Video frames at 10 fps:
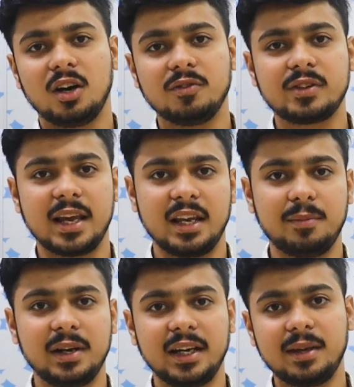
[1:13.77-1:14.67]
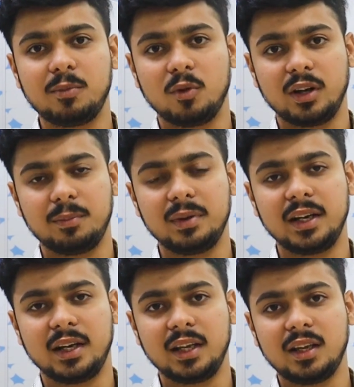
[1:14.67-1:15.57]
of scalability,
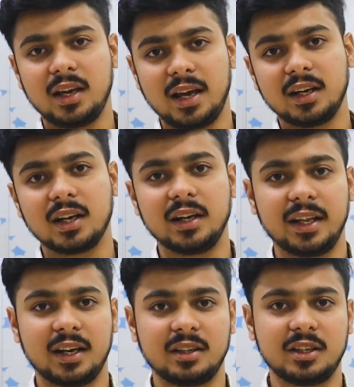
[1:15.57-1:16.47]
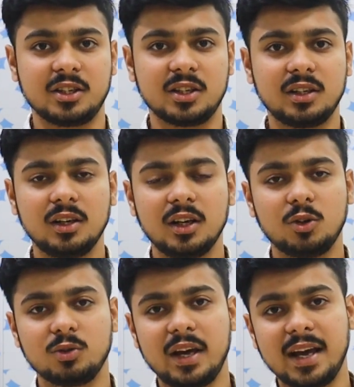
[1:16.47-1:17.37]
portability, and
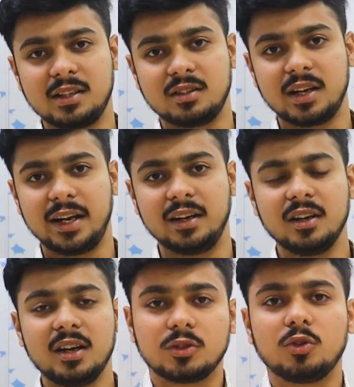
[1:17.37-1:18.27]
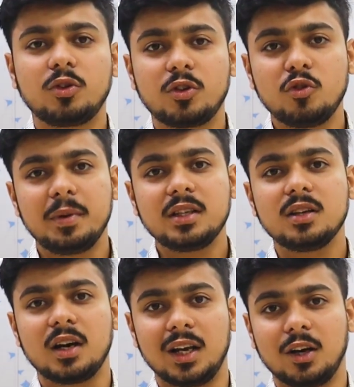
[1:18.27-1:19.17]
containerization to the edge side. So
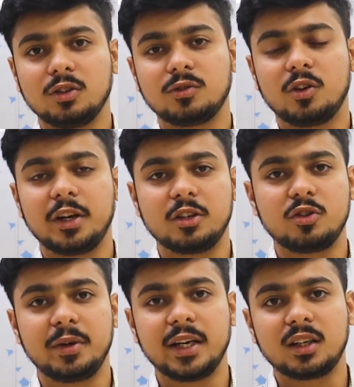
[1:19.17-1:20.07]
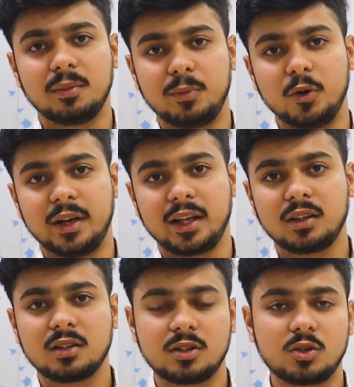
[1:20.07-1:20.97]
KubeEdge allows for distributed
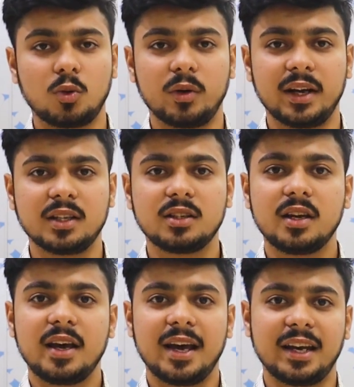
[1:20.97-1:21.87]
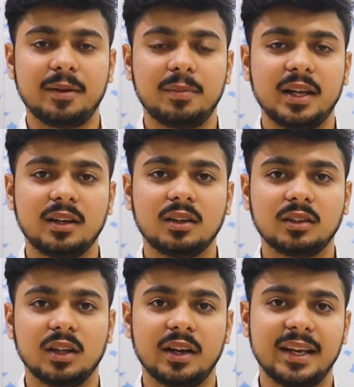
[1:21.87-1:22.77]
computing, storage,
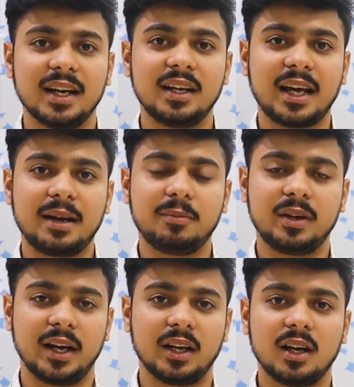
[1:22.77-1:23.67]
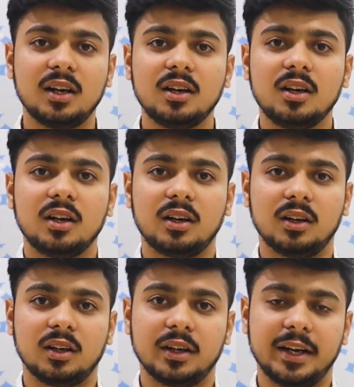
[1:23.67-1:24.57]
enabling the real-time data,
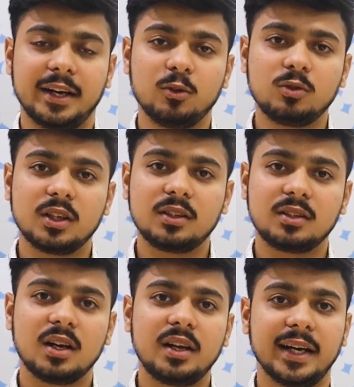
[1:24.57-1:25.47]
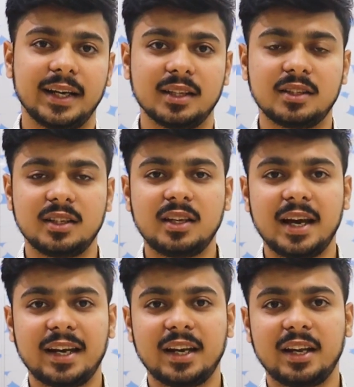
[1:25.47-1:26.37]
reduces the latency
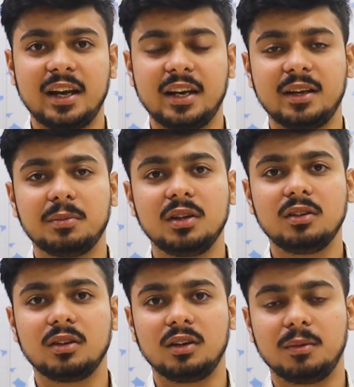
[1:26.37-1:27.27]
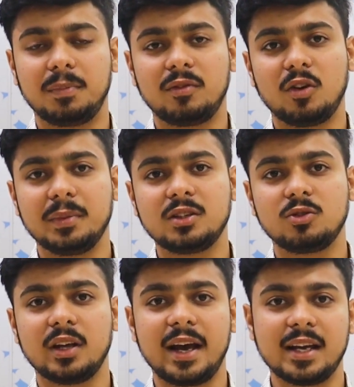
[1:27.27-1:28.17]
and enable performance
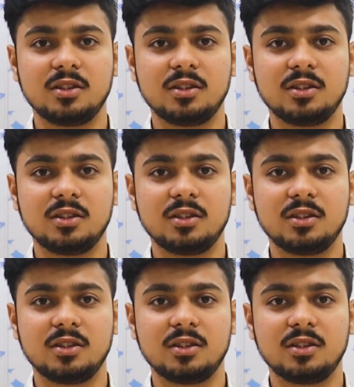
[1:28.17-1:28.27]
to the